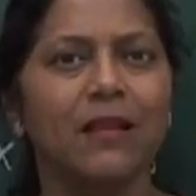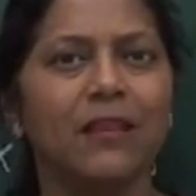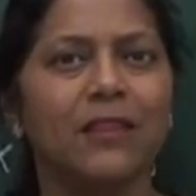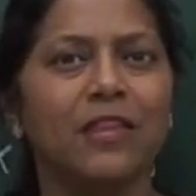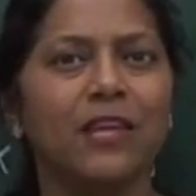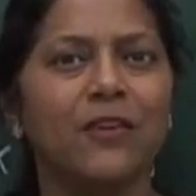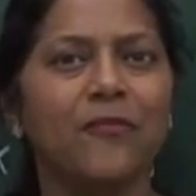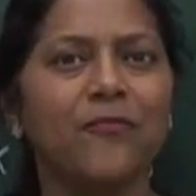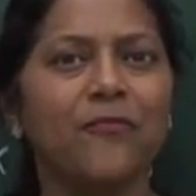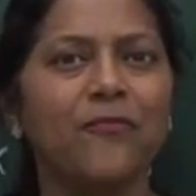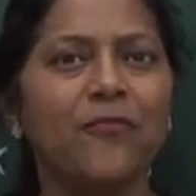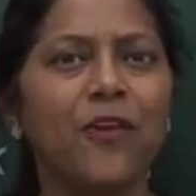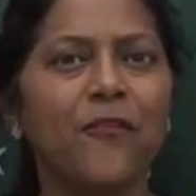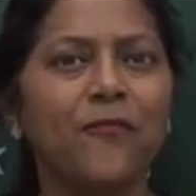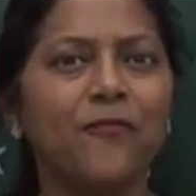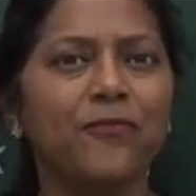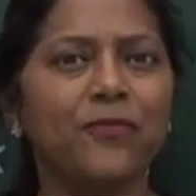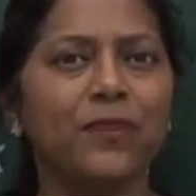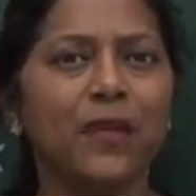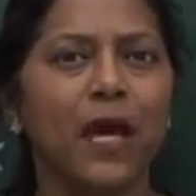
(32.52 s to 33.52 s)
The
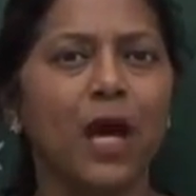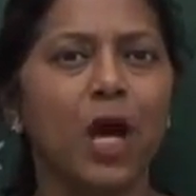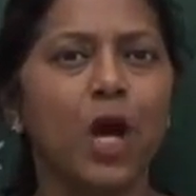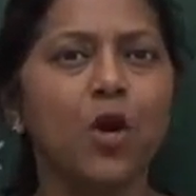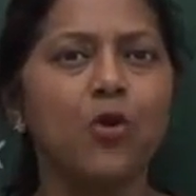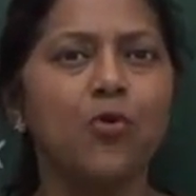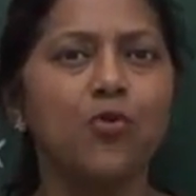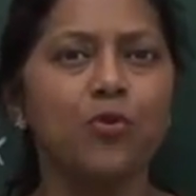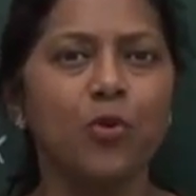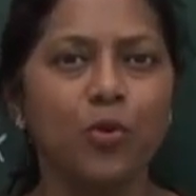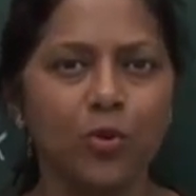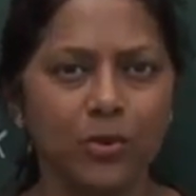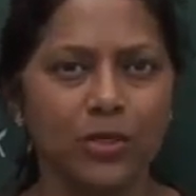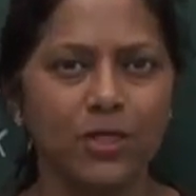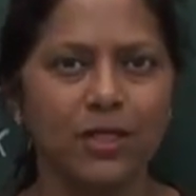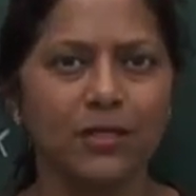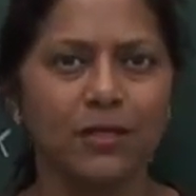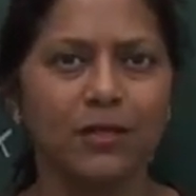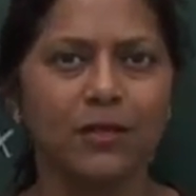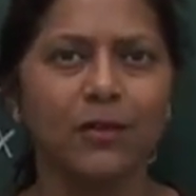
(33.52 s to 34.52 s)
fifth
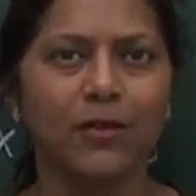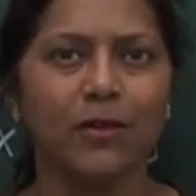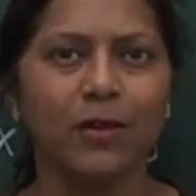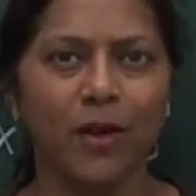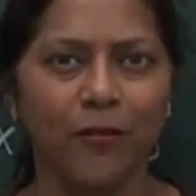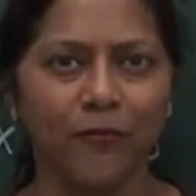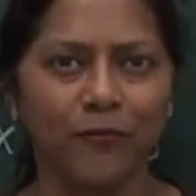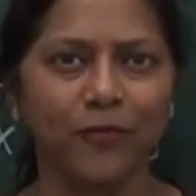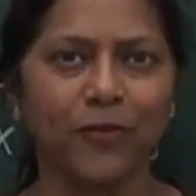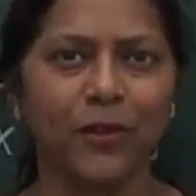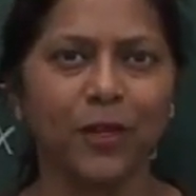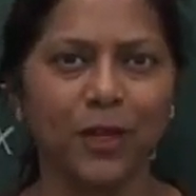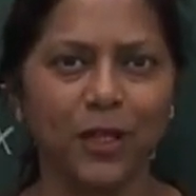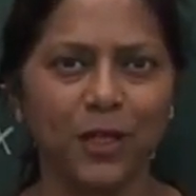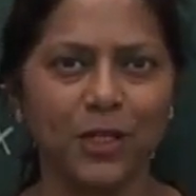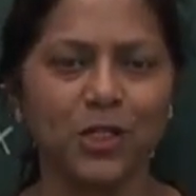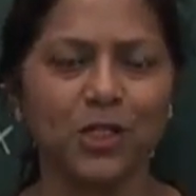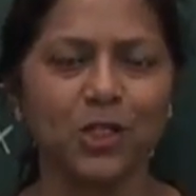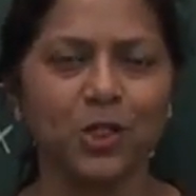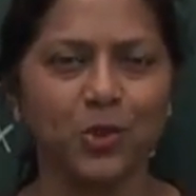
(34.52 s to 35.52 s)
root of
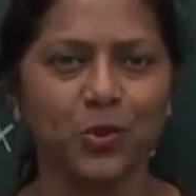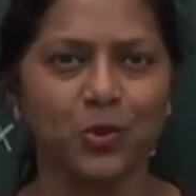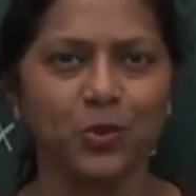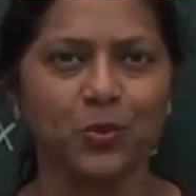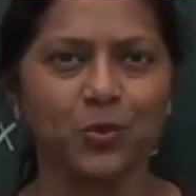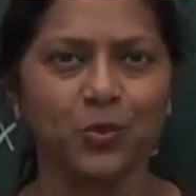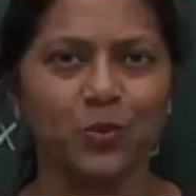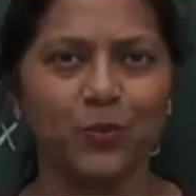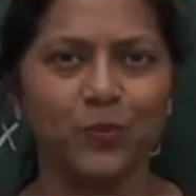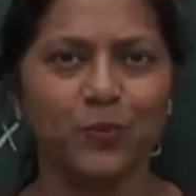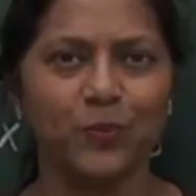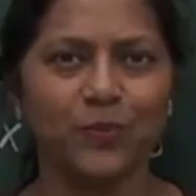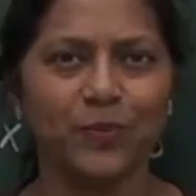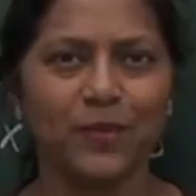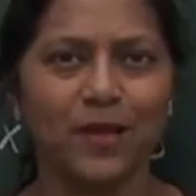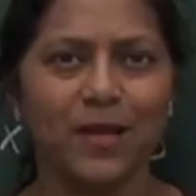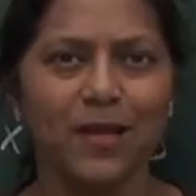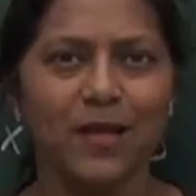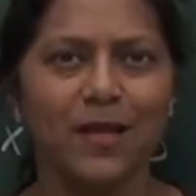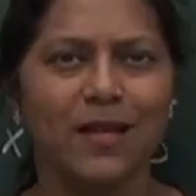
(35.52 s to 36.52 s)
32.
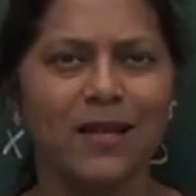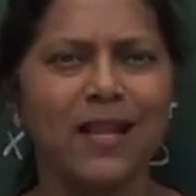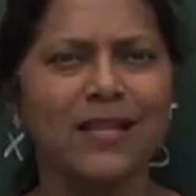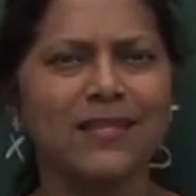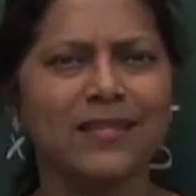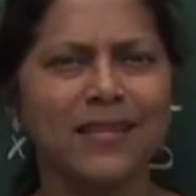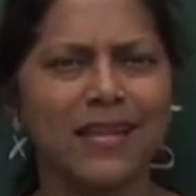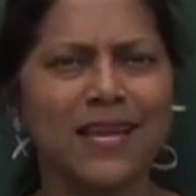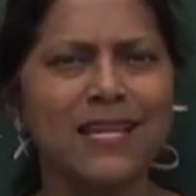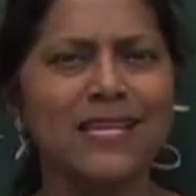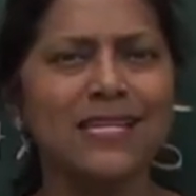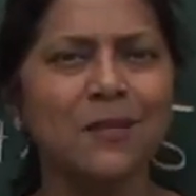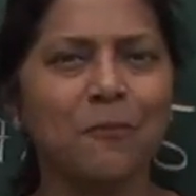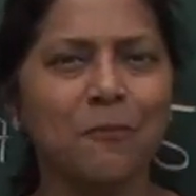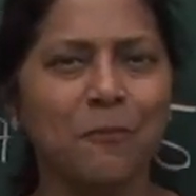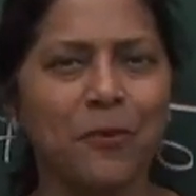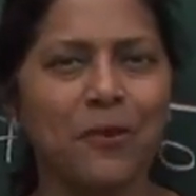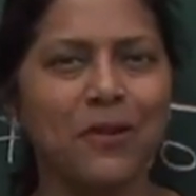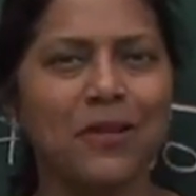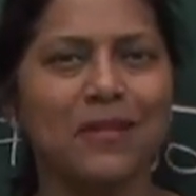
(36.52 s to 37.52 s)
Let's
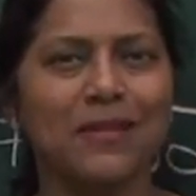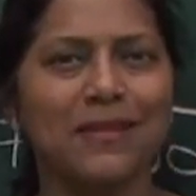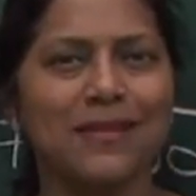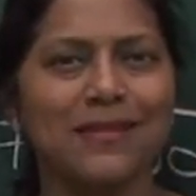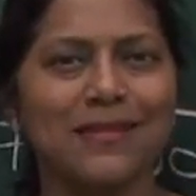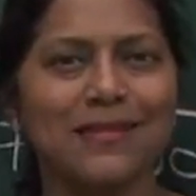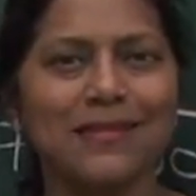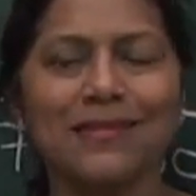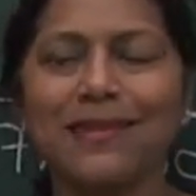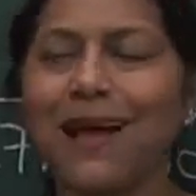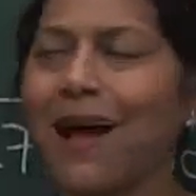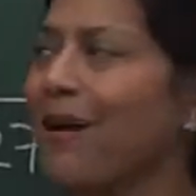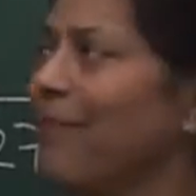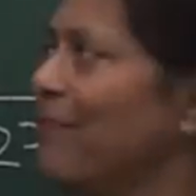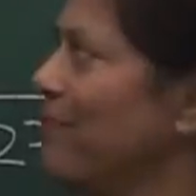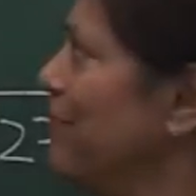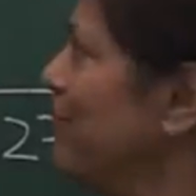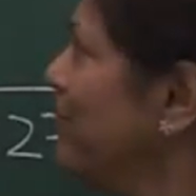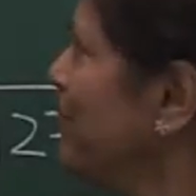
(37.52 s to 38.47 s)
interpret this sum.